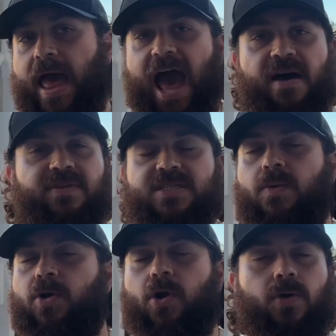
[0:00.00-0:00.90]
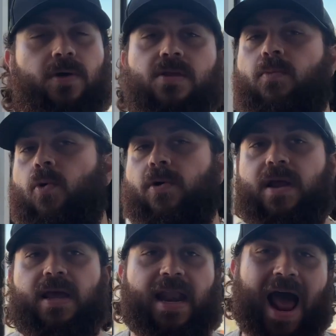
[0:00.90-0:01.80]
having someone early in the
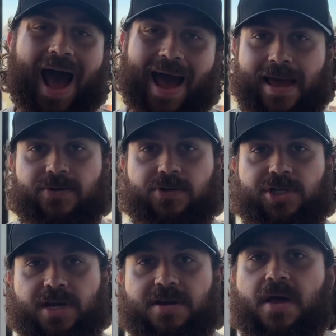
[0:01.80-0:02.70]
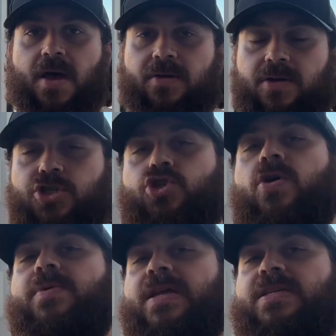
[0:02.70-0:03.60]
morning and high energy
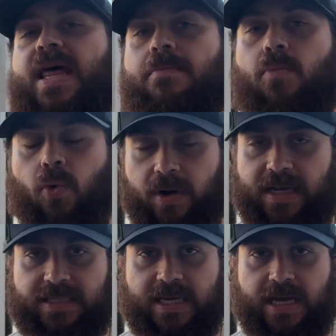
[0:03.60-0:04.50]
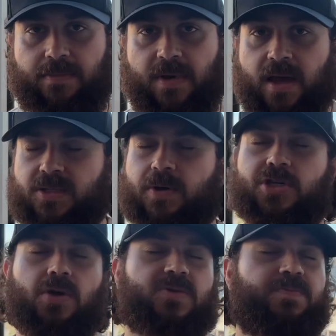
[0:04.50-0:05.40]
contributing to that morning team,
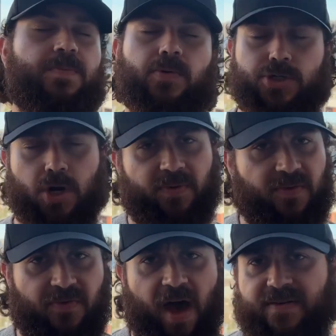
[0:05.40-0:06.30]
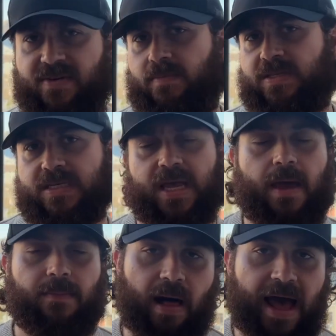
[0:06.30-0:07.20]
especially those people who show up for the 5 a.m., 6
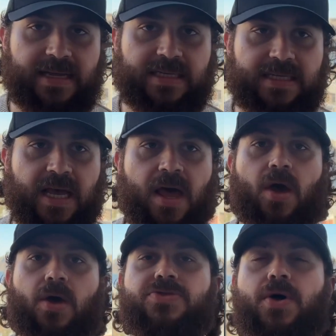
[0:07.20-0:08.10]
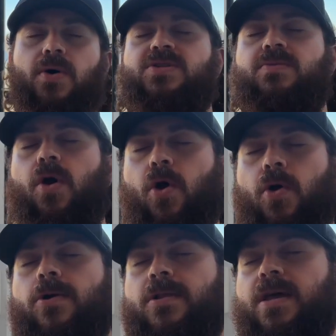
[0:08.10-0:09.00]
a.m. classes, those
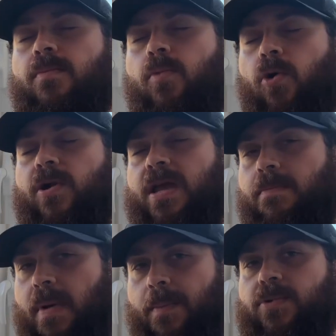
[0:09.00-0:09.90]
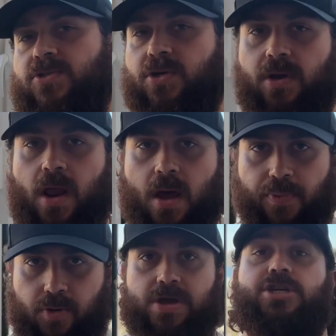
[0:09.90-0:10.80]
early morning members are going to
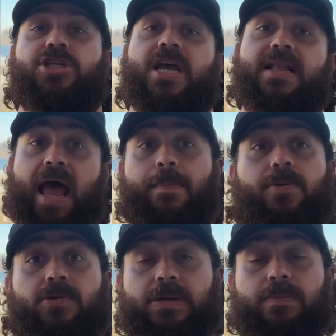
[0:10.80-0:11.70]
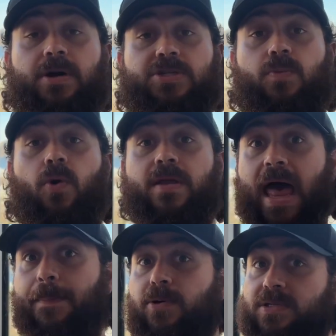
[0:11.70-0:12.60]
appreciate that person much more. And
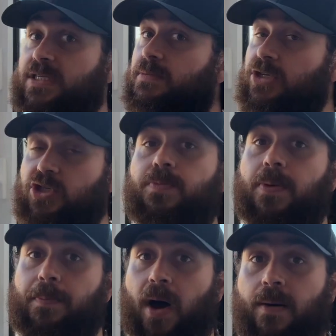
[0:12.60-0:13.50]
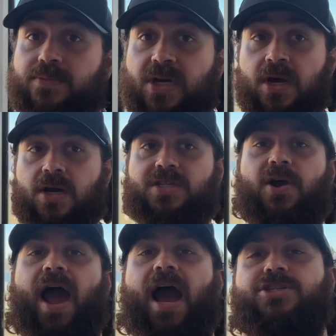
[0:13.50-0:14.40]
that person's going to be super pumped because
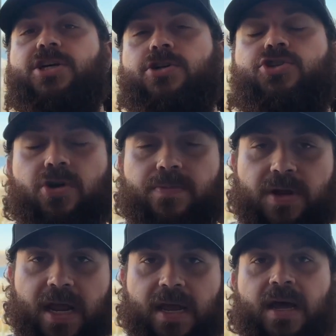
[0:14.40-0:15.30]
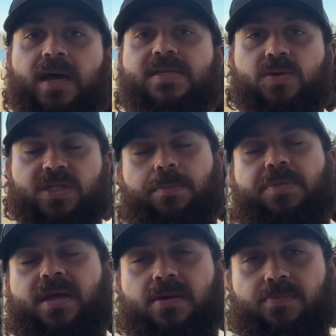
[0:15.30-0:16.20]
they're actually contributing to
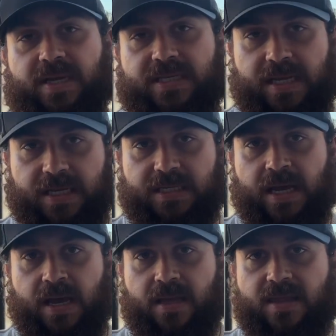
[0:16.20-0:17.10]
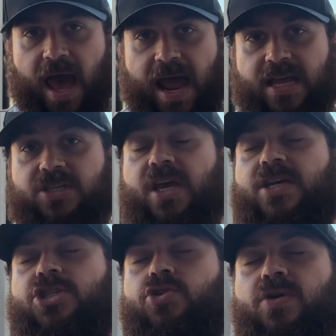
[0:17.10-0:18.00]
something in the business that is
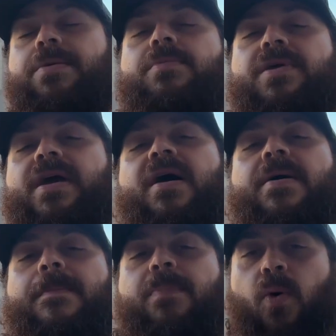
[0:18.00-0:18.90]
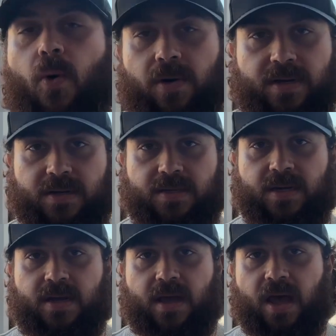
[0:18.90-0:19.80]
extremely important.
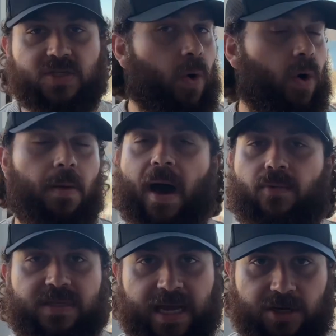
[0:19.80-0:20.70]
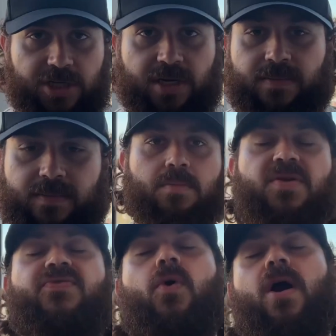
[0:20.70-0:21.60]
It's all about retention.
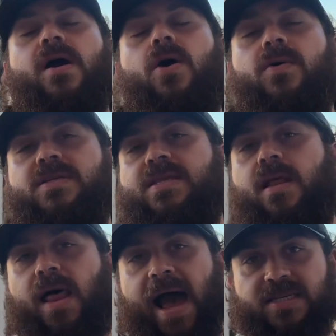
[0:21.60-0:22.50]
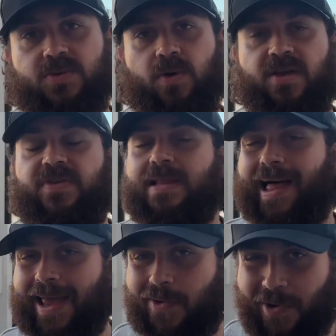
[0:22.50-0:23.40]
Before I go into the last one, if you
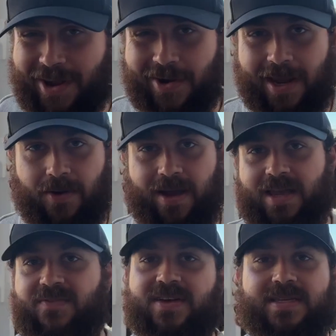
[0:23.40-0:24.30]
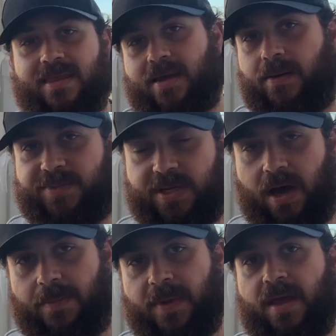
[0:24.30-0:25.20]
like what you're hearing, give us a thumbs
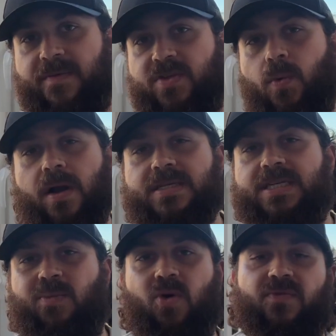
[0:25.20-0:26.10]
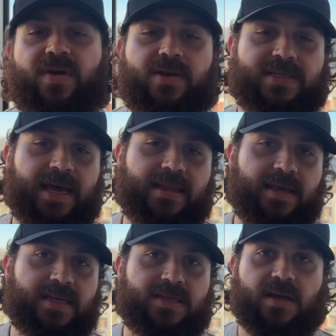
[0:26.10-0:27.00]
up. If you want to see more videos like
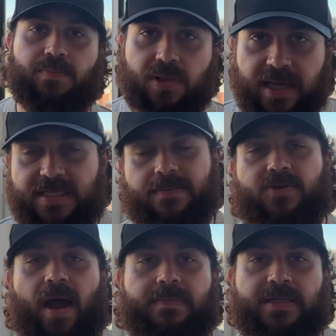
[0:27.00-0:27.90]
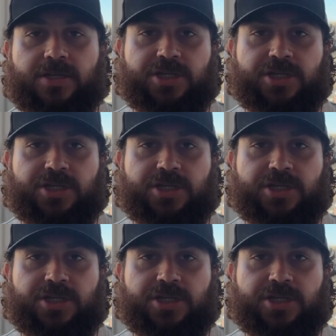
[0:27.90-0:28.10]
this, please subscribe to the